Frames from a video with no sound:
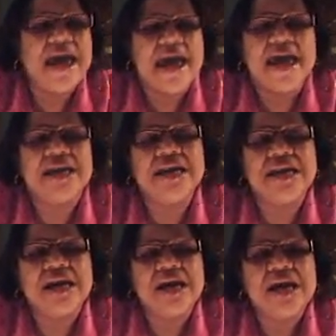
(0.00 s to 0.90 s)
And
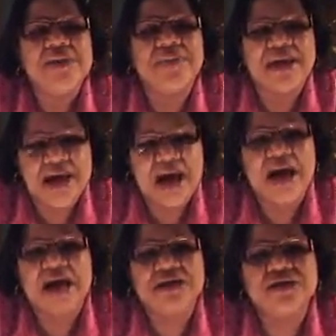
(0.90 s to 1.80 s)

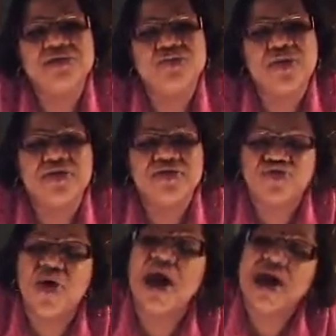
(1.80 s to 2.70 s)
because when the
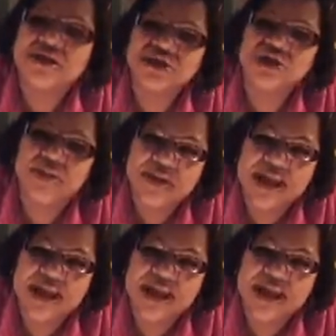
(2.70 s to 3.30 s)
trial took